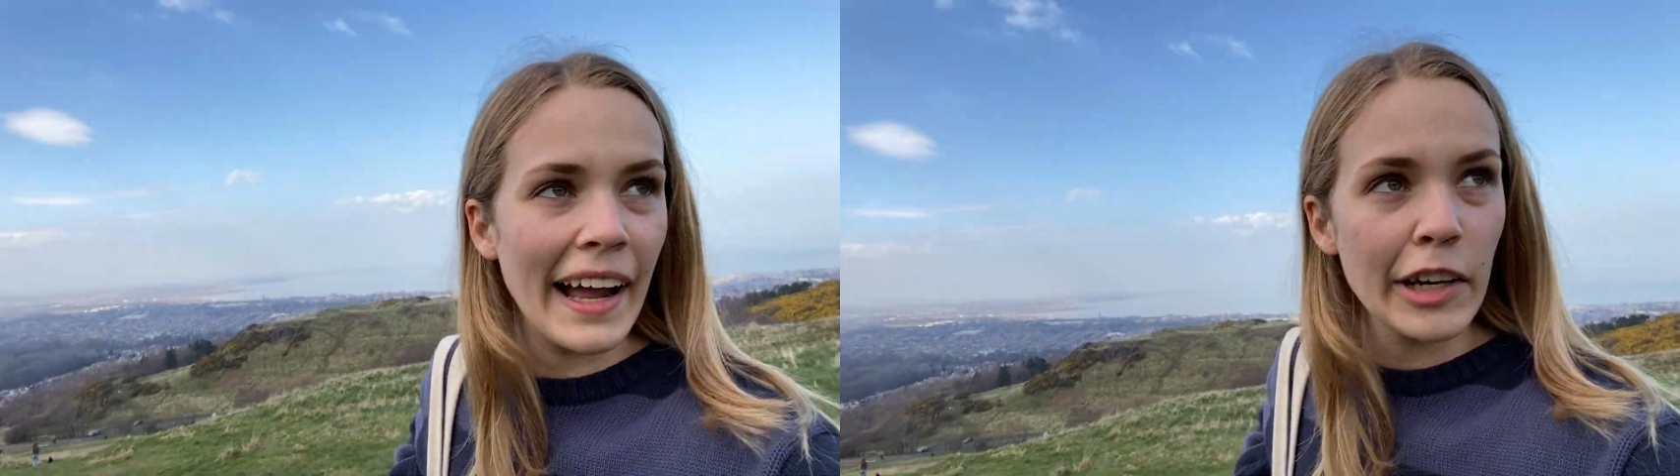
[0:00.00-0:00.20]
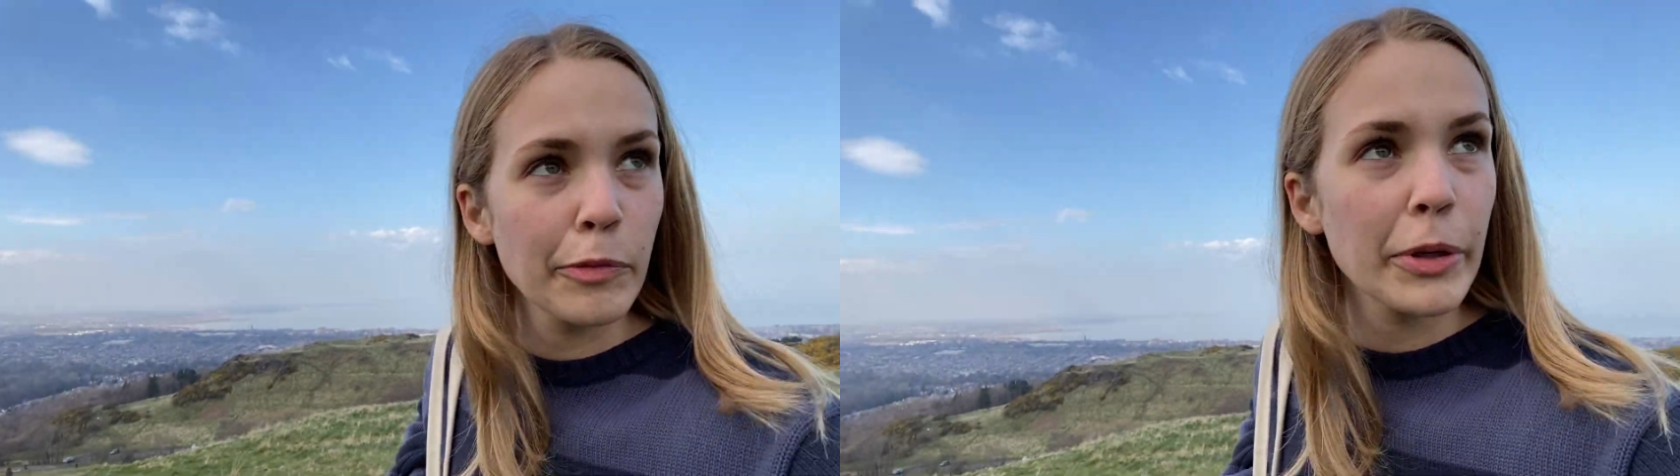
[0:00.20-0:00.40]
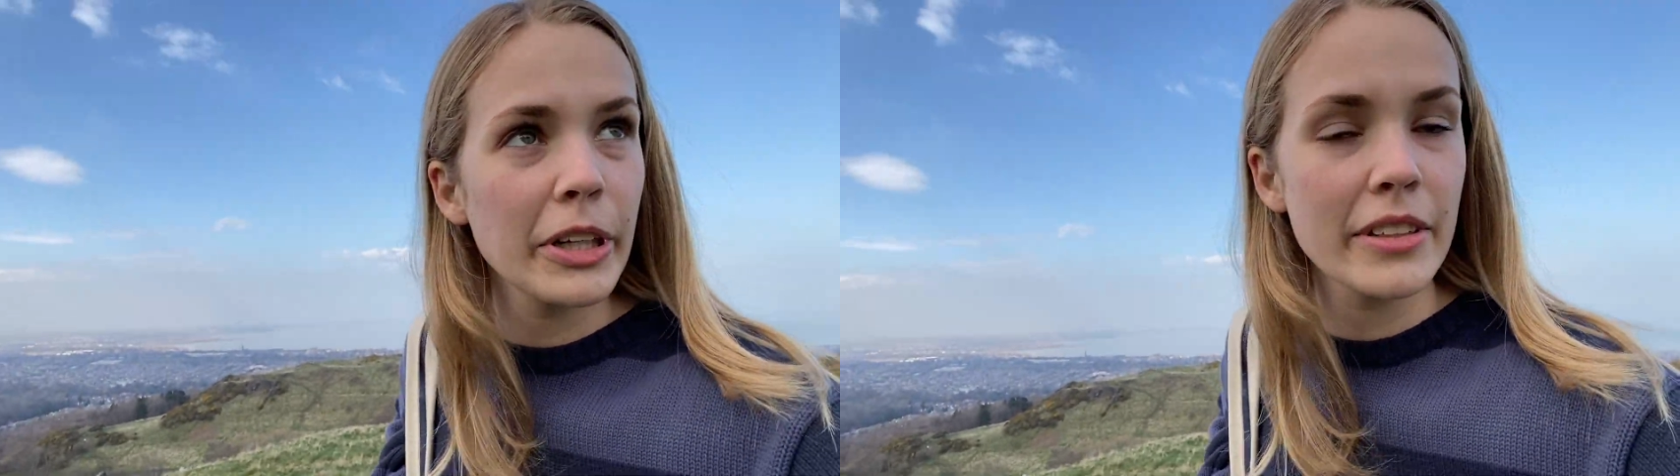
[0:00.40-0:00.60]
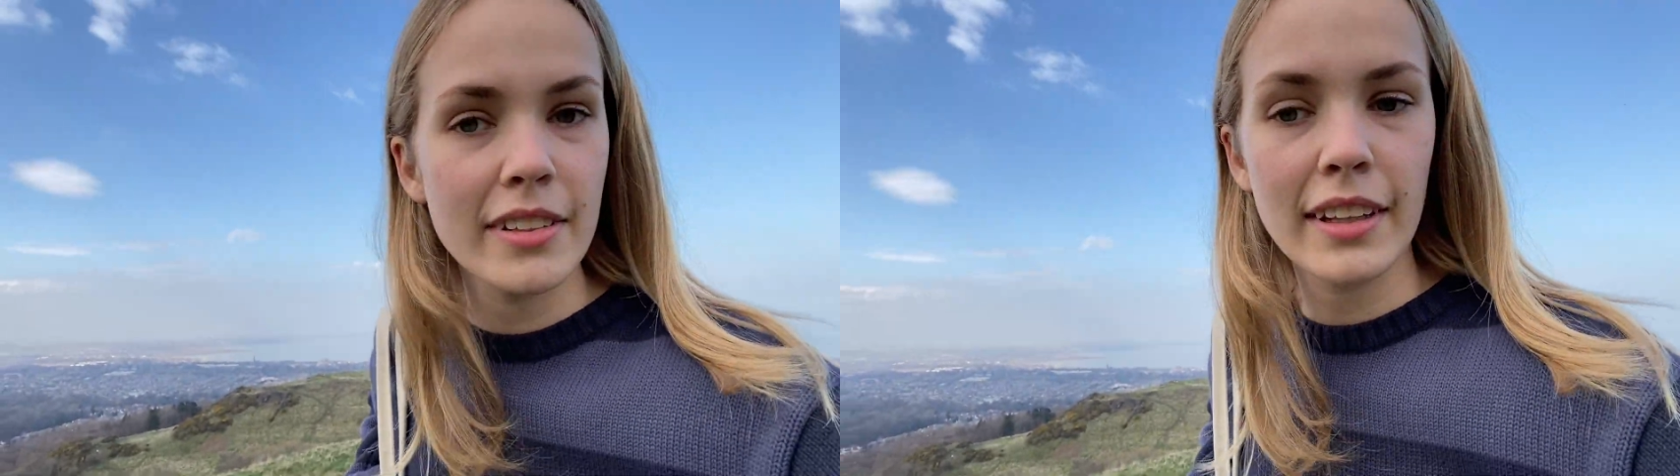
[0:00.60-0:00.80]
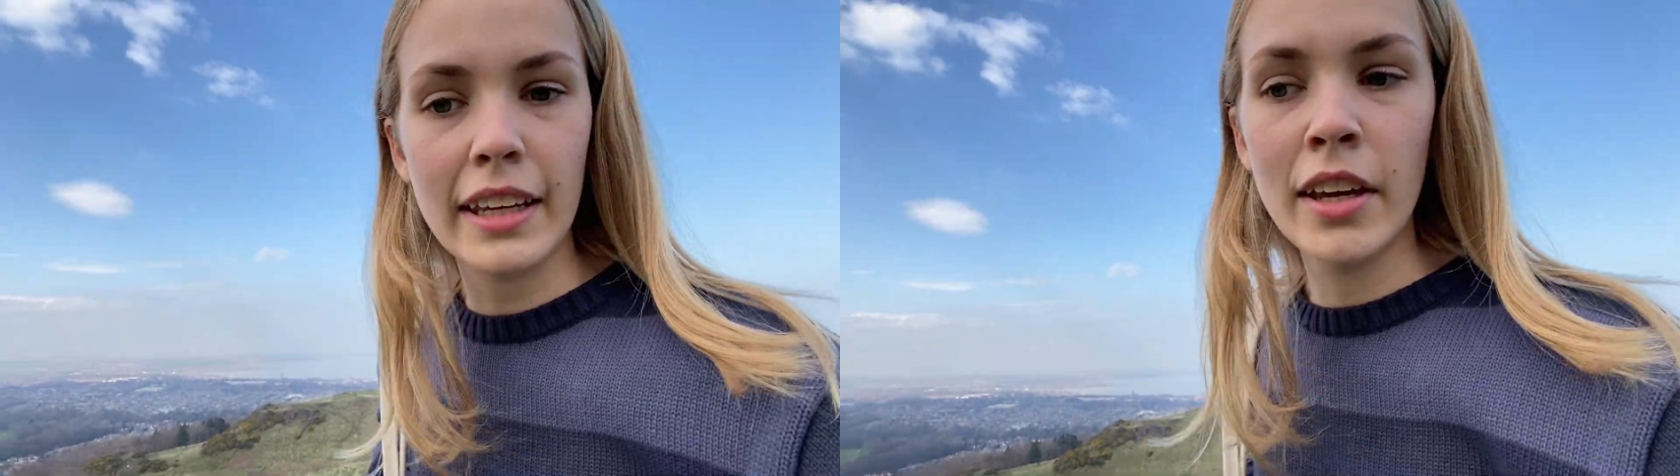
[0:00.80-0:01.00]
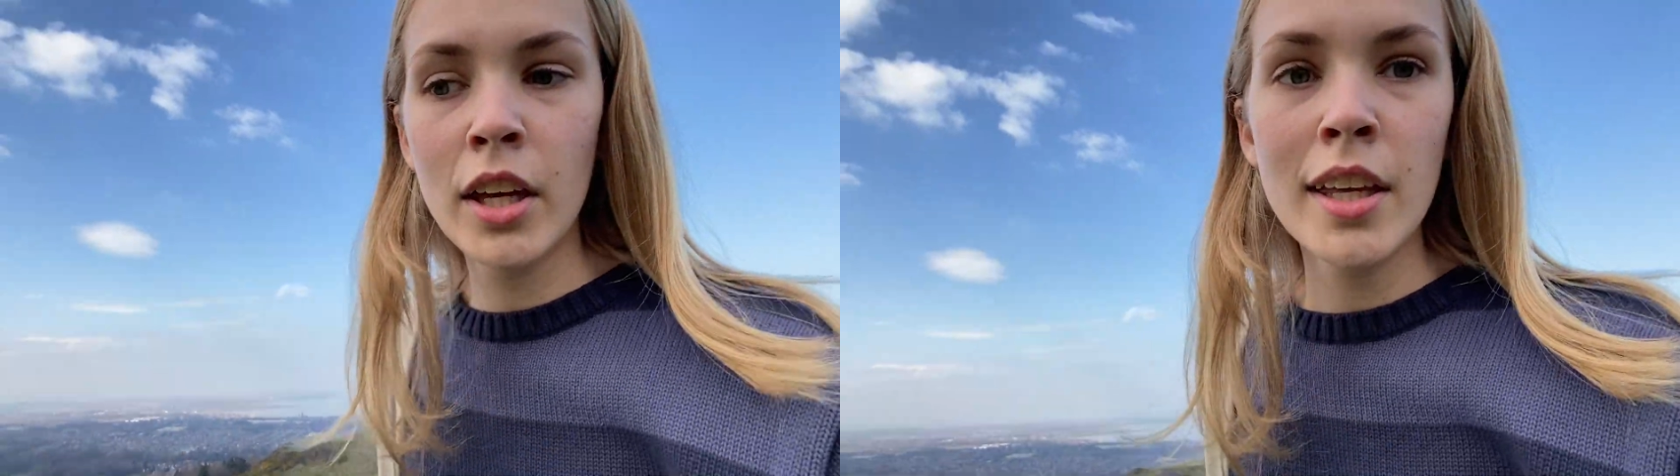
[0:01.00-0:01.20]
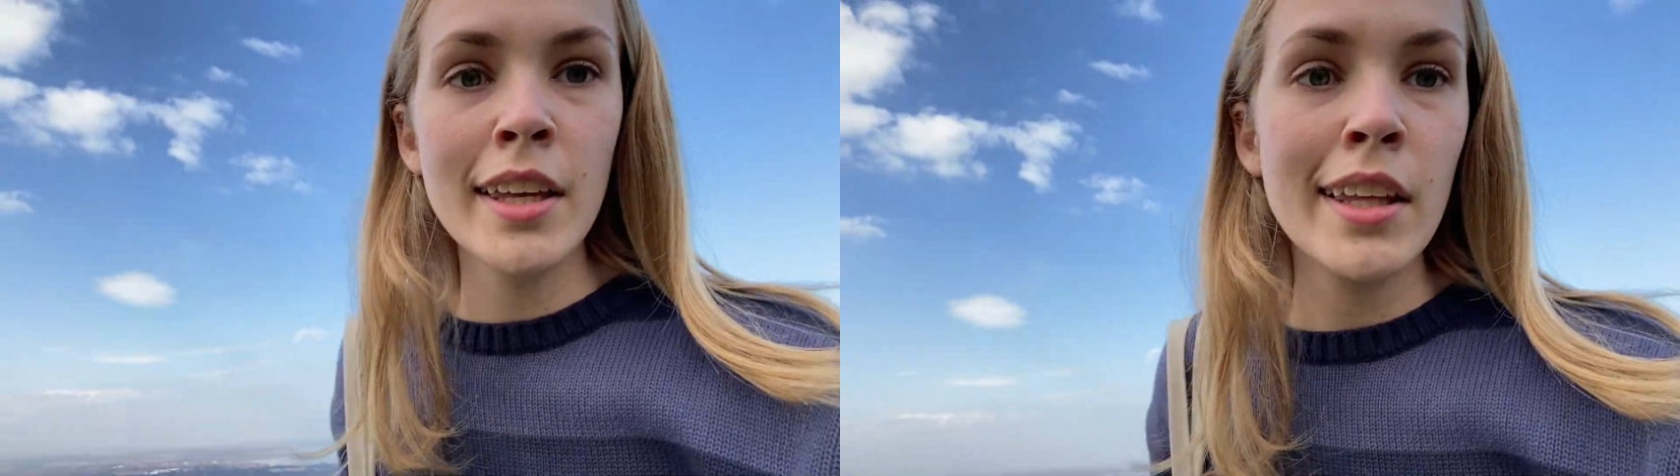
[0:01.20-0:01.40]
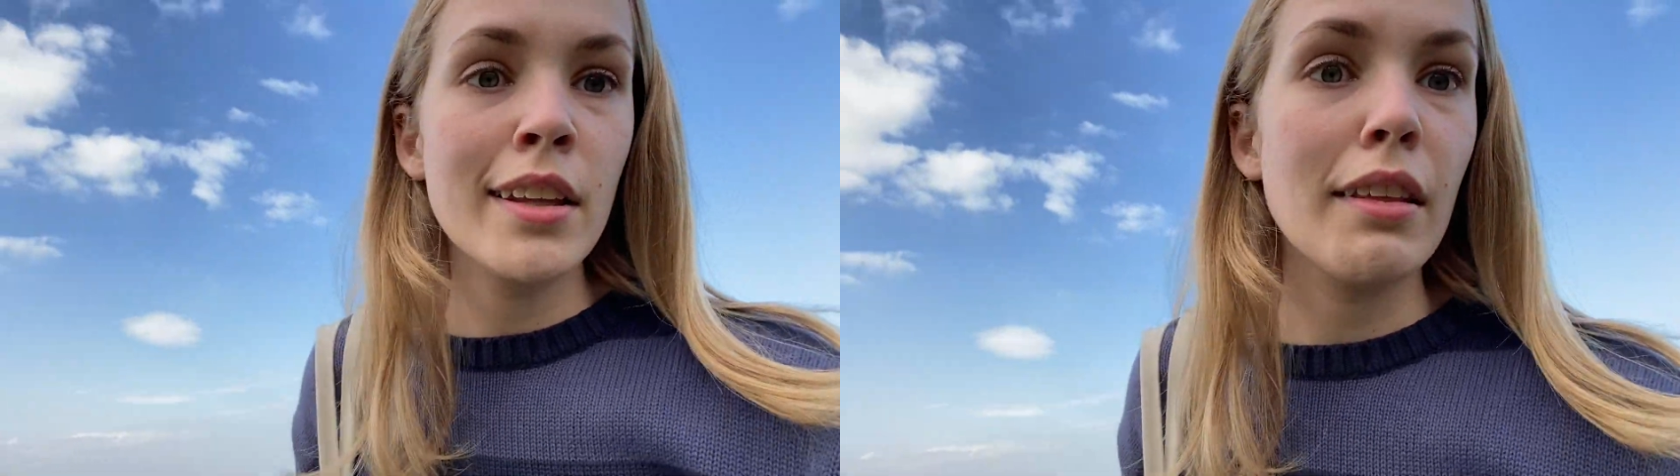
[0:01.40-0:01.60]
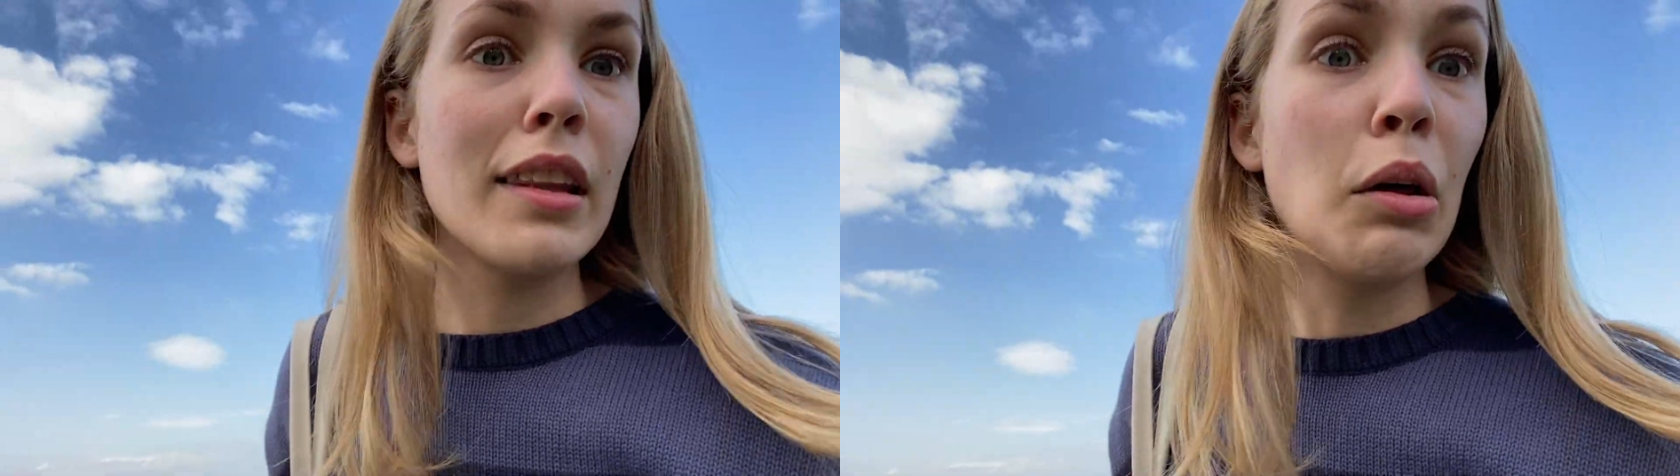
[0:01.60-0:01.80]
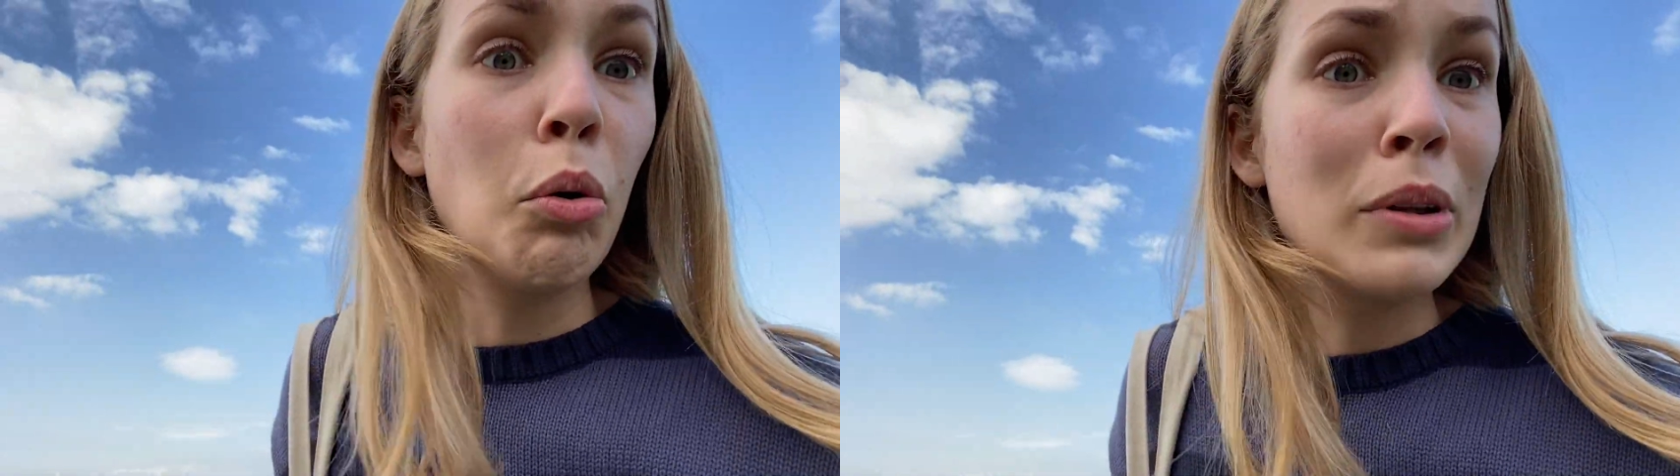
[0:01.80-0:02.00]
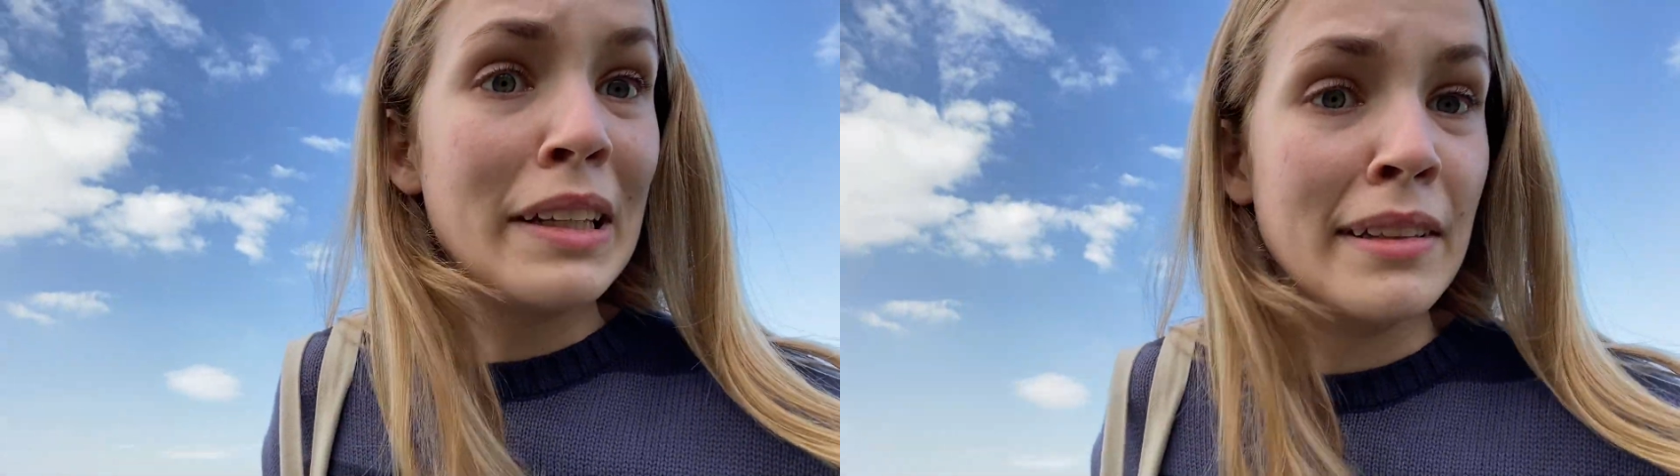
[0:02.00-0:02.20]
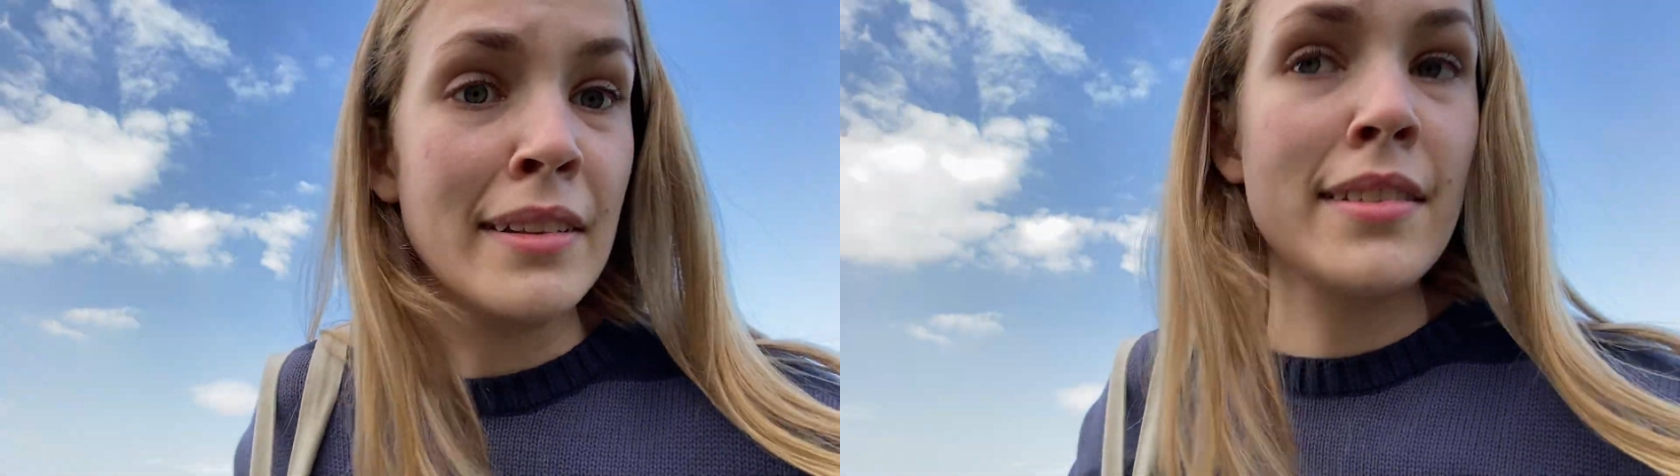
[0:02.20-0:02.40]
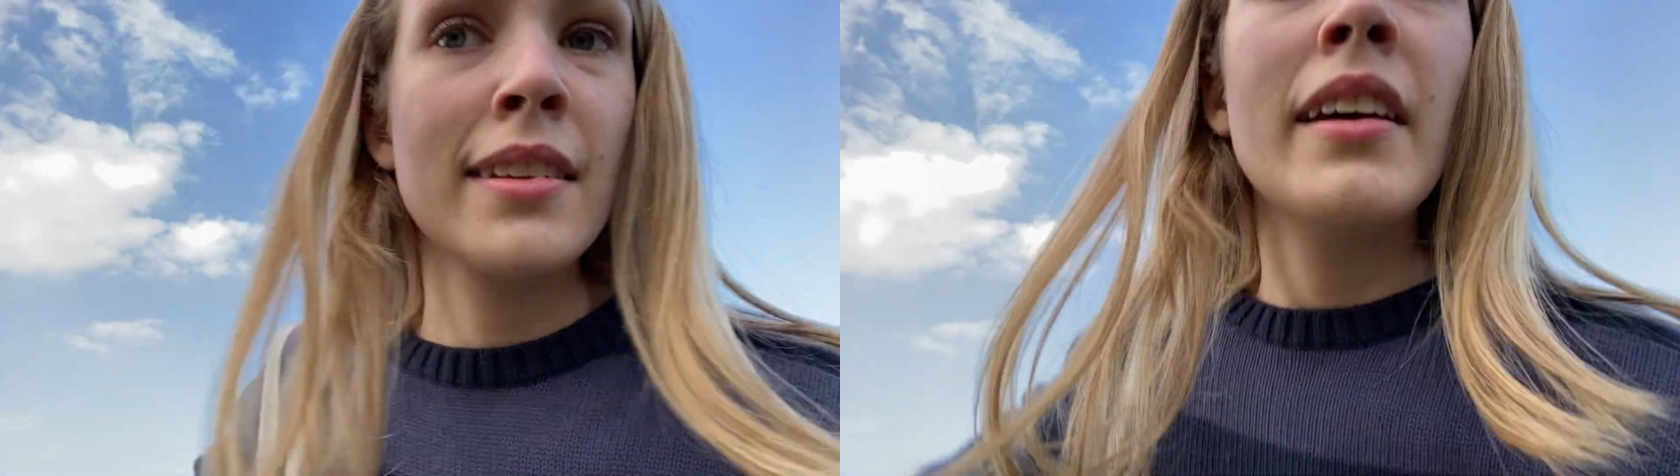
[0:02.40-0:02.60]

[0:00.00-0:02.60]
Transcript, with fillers: Edinburgh is in like the lowlands,